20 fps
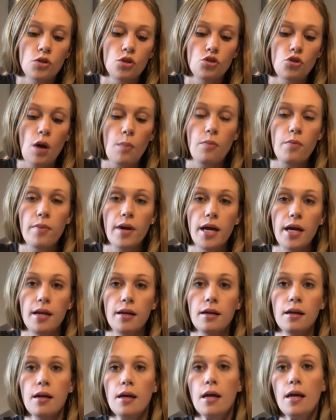Drop them
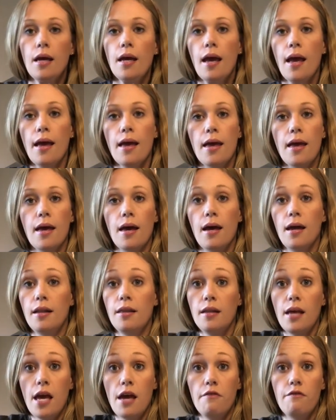in,
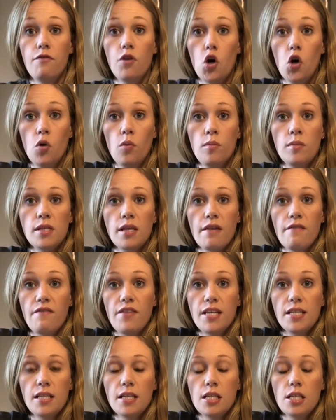and it foams, it
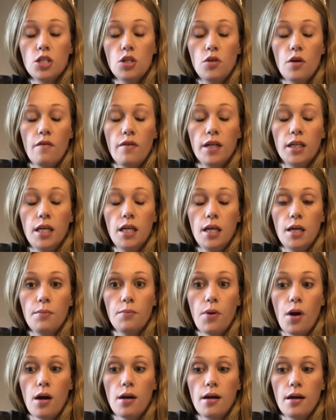fizzes, you have a
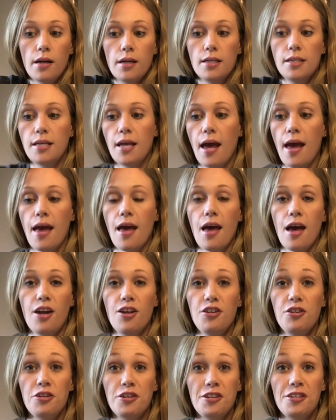cleaning product,
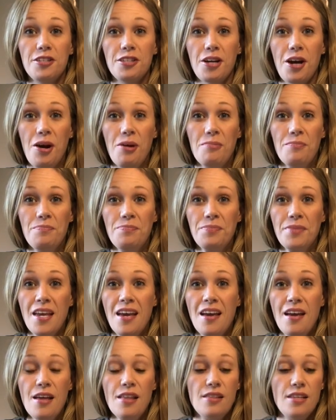and you're good to go.
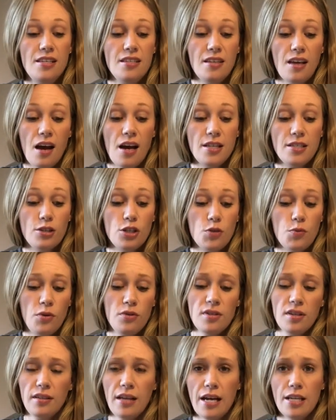These guys are
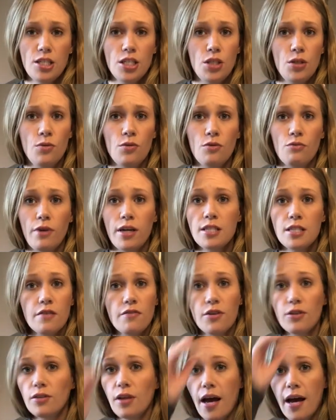supposed to last you the rest
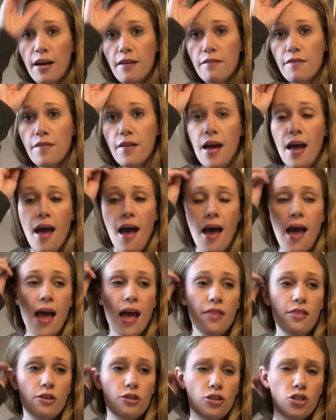of your life,
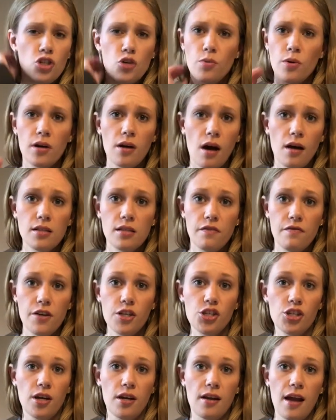and they're super cost
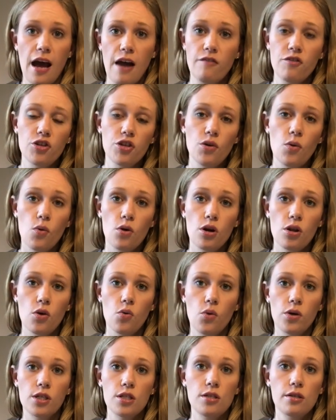efficient. After you order
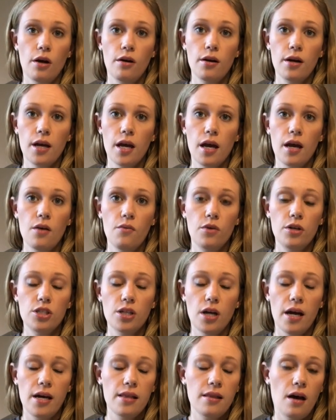the one starter kit, which
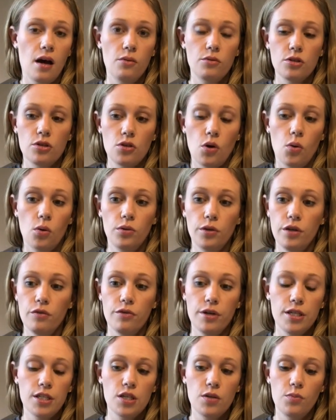I thought was totally
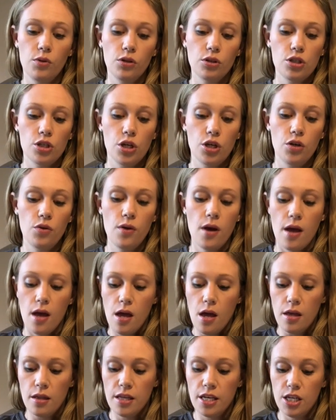reasonable too,
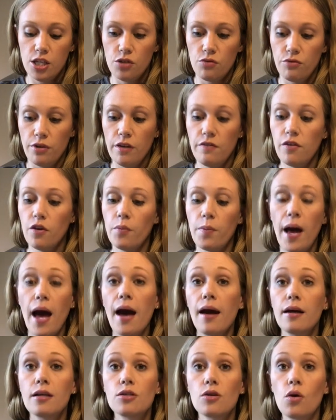these refill
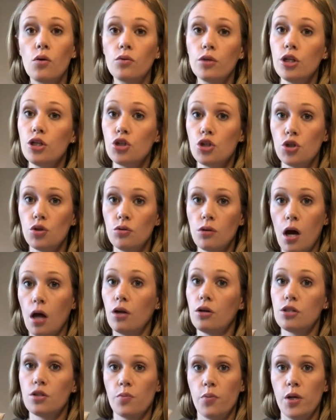packs are only $2
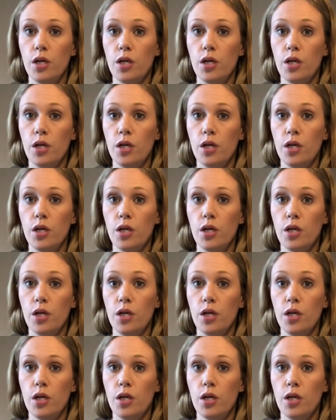a